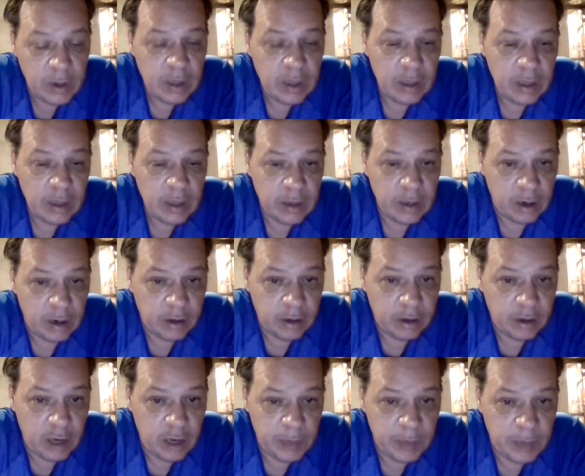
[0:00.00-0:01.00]
that our
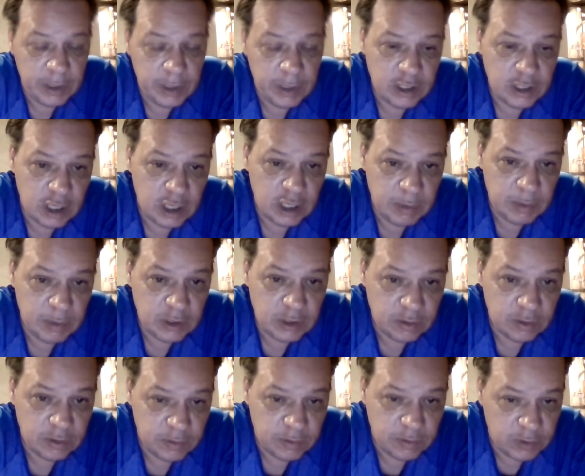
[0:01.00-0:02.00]
economy is going to be
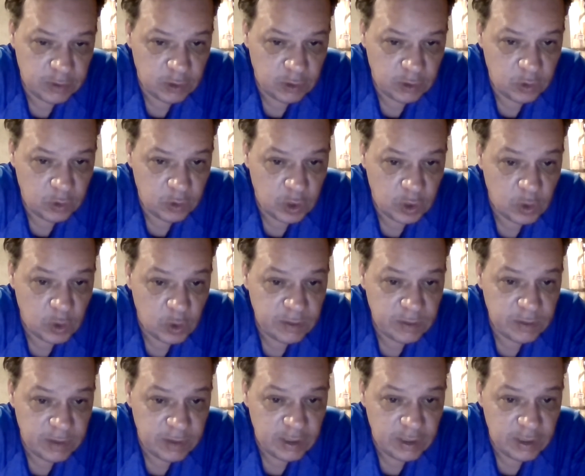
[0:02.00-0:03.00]
so, so, so
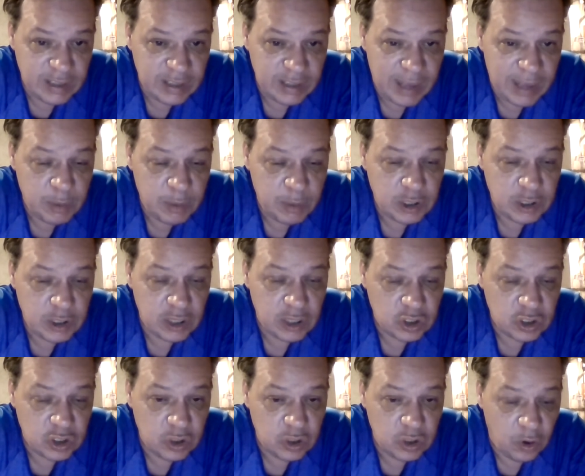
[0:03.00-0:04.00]
severely damaged and
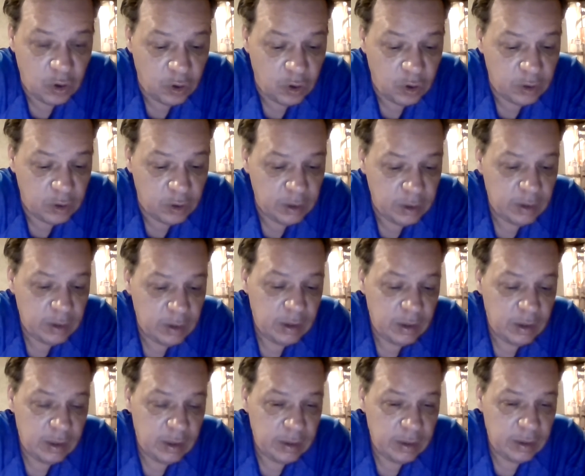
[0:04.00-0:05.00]
scarred
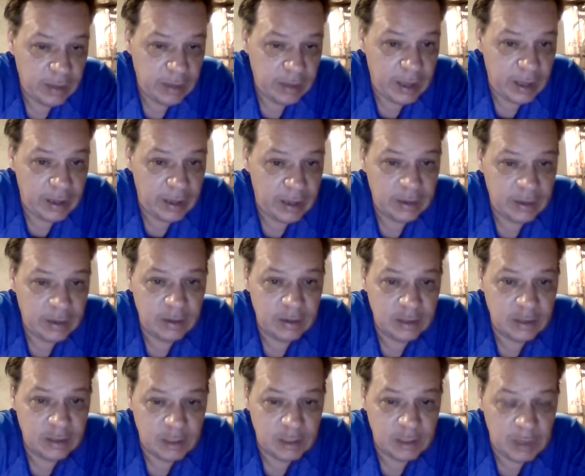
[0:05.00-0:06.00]
that
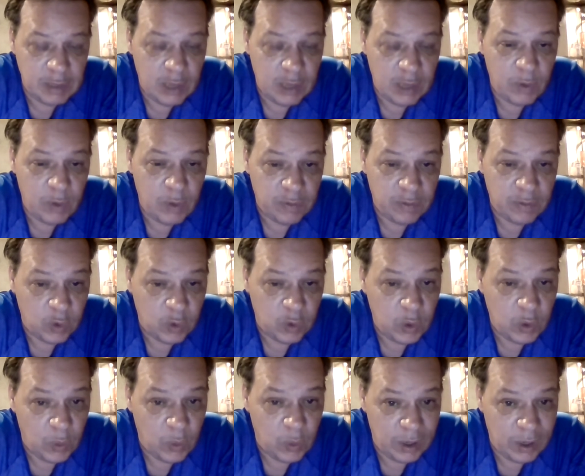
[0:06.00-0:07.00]
it's going to be that way for quite
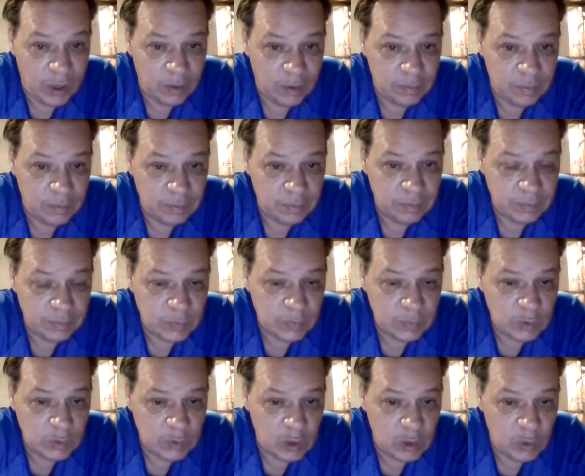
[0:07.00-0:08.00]
a while.
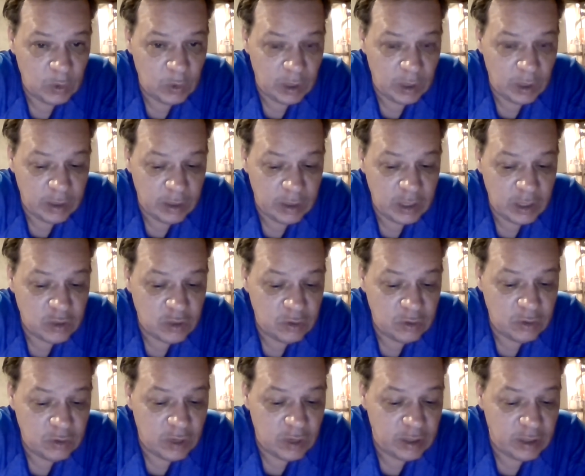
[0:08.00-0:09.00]
So I think he's
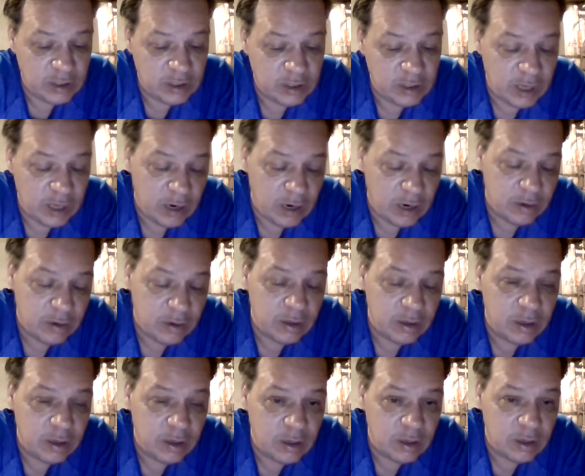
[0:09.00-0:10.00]
trying to scare the
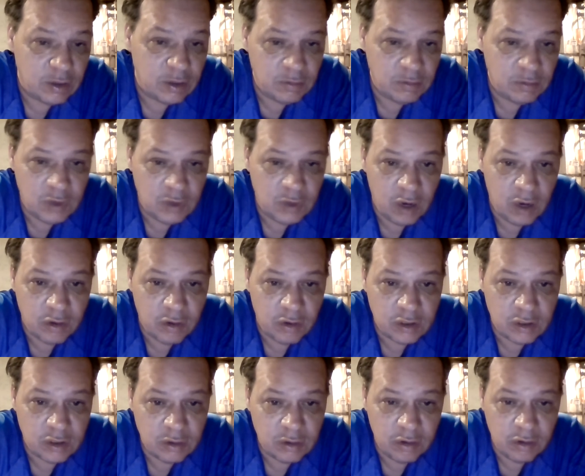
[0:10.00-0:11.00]
uh,
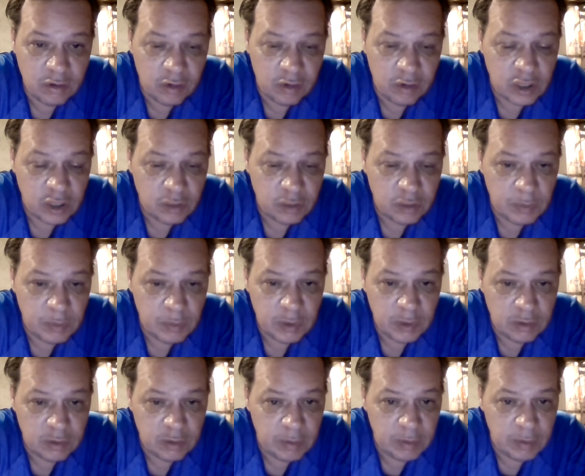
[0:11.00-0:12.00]
Congress Congressional
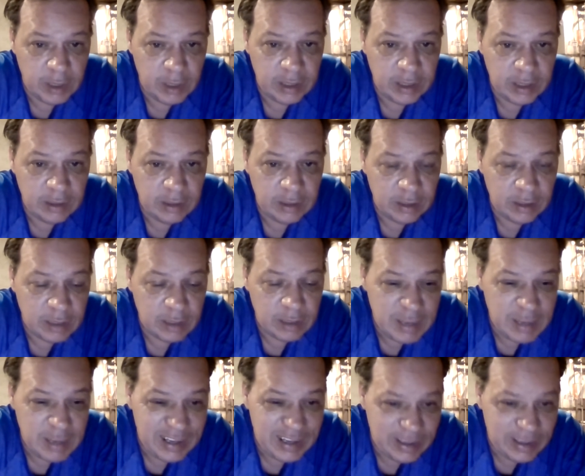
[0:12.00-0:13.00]
Committee
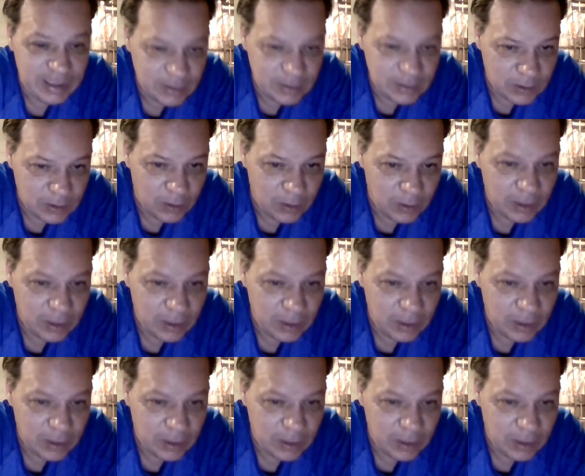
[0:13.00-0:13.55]
Committee sorry